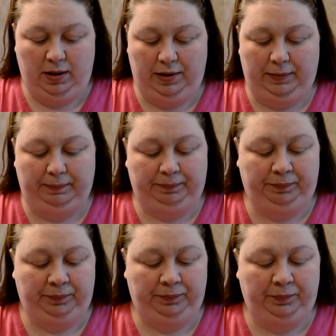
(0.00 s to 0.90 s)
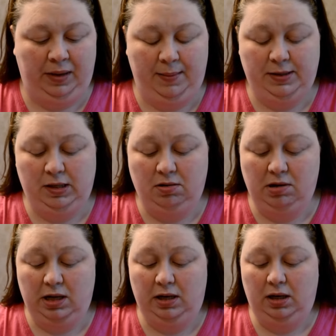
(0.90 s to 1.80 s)
um,
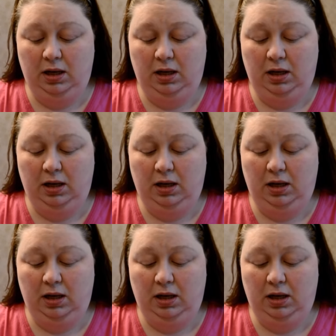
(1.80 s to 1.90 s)
Amazon.